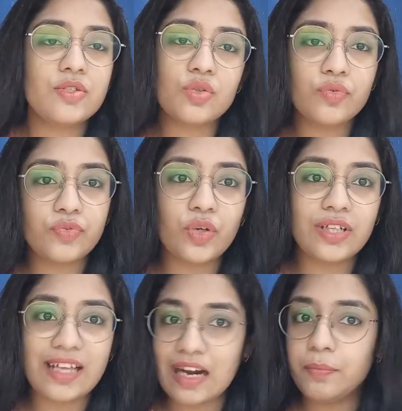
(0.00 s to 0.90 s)
So for
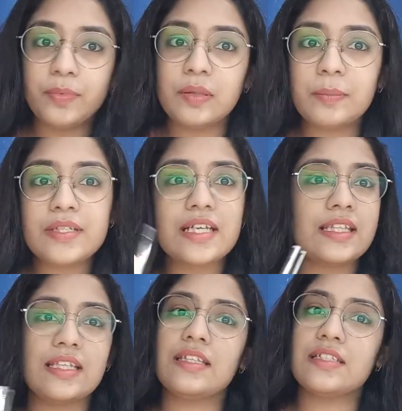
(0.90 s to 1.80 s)
that purpose, I
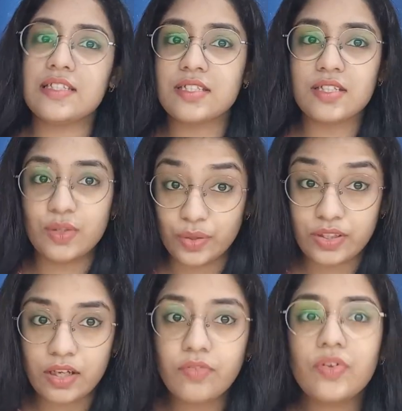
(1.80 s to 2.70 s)
think this is good
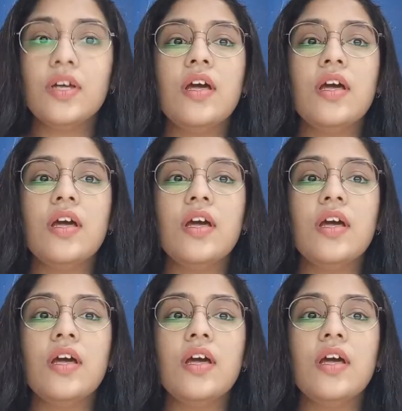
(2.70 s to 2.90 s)
enough.